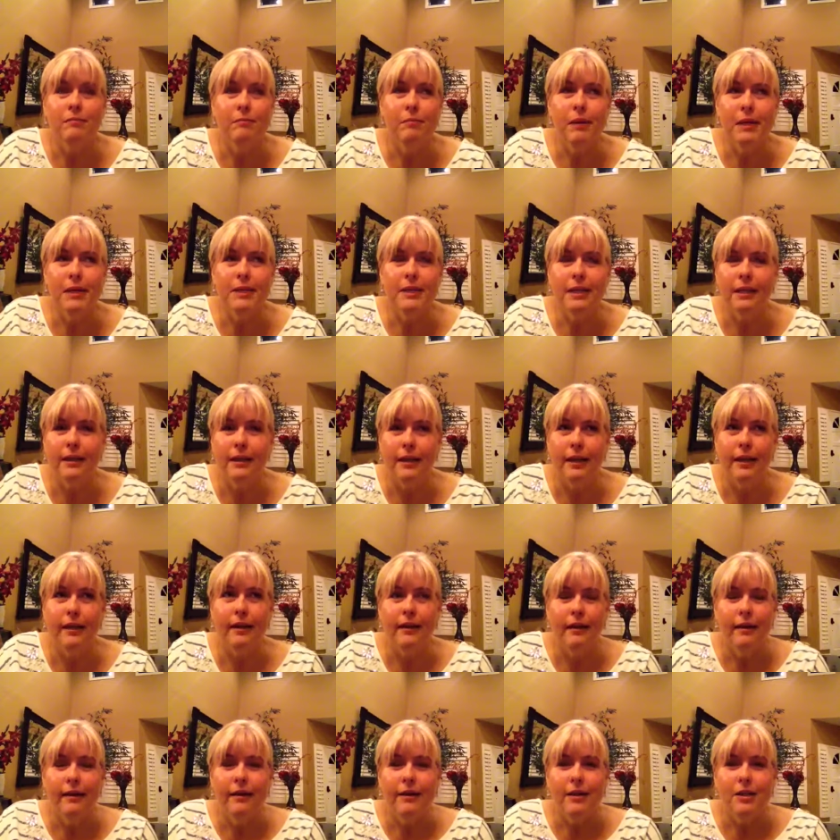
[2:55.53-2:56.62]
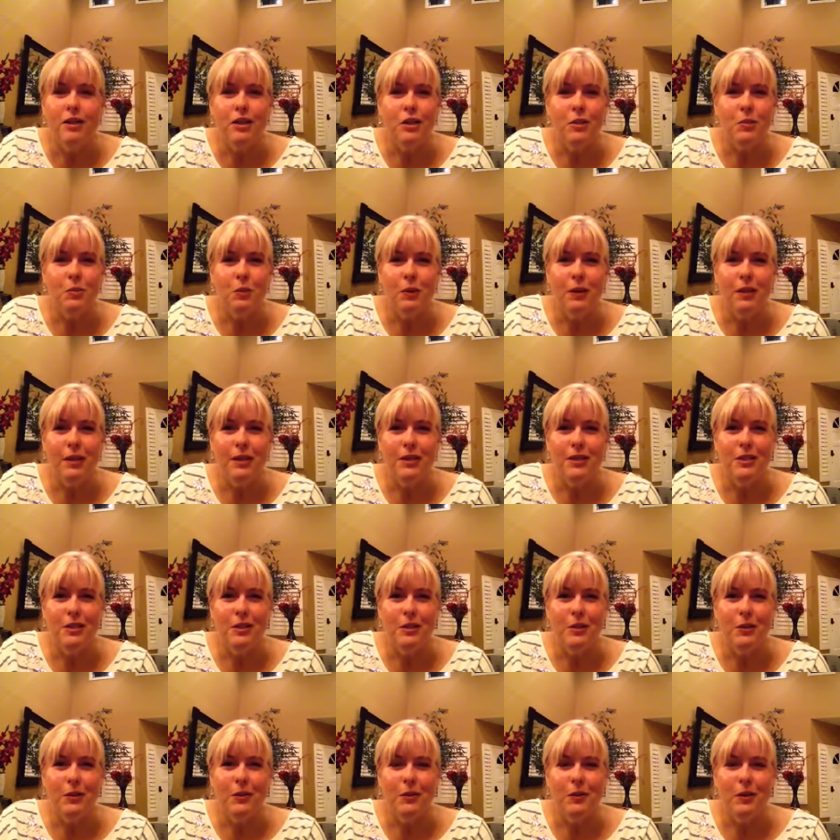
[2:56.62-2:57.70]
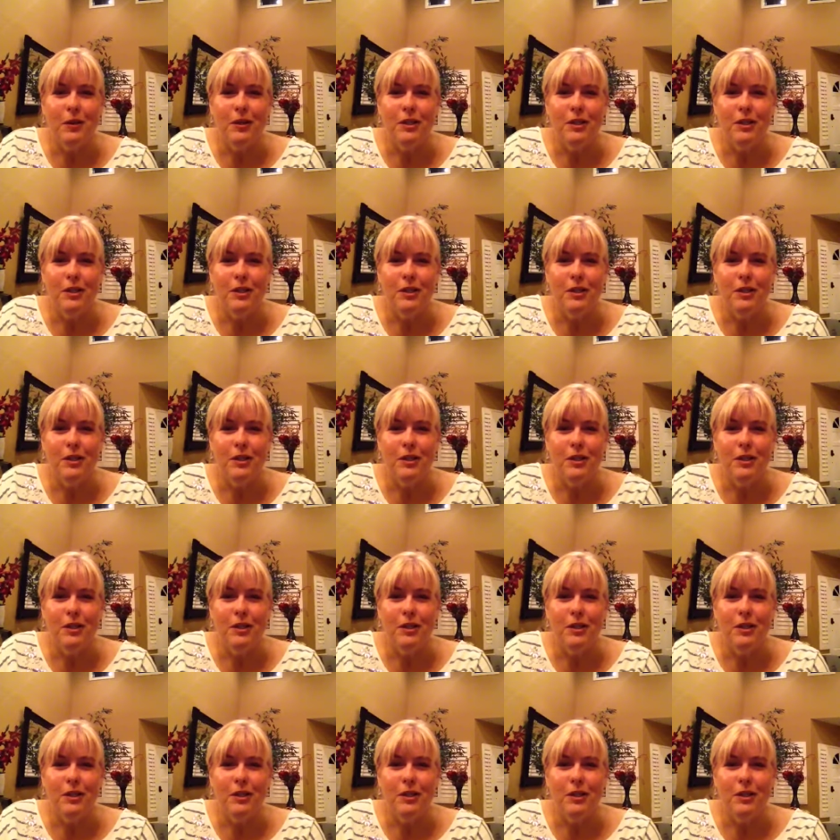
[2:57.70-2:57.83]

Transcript: basically, just wanted to